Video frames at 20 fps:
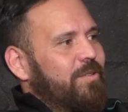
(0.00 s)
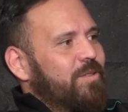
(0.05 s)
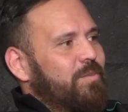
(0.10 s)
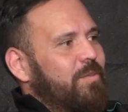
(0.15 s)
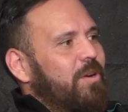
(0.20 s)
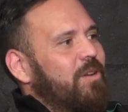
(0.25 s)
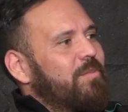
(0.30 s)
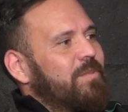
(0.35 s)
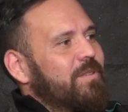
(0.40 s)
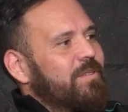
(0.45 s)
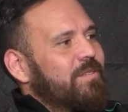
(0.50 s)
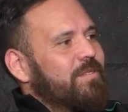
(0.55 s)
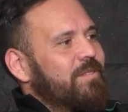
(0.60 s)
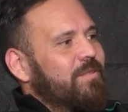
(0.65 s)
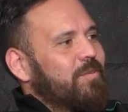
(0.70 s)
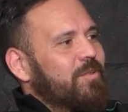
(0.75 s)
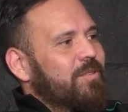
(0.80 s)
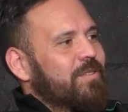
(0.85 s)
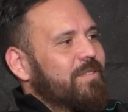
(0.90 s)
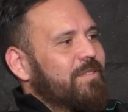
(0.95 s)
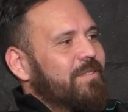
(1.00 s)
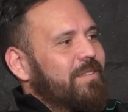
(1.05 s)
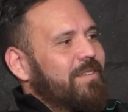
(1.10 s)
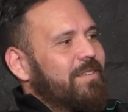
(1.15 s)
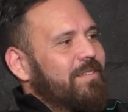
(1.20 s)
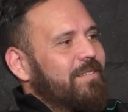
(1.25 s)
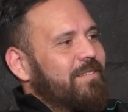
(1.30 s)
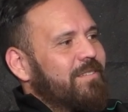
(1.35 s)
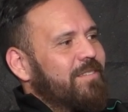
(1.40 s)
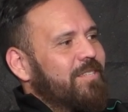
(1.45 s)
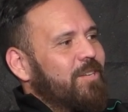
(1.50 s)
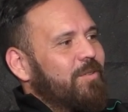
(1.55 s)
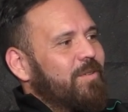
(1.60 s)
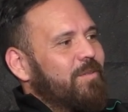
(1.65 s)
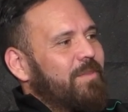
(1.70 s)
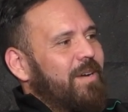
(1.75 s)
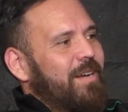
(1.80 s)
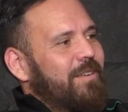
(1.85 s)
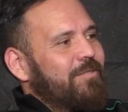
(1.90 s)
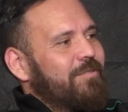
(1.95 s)
those hmm. moments? What is it that
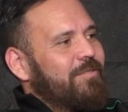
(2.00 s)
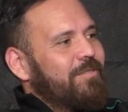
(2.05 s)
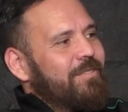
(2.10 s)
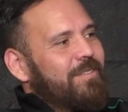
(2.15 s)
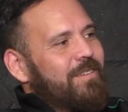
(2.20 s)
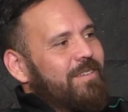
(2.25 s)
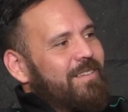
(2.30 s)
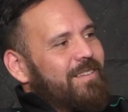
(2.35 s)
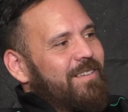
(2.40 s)
Joey Manu,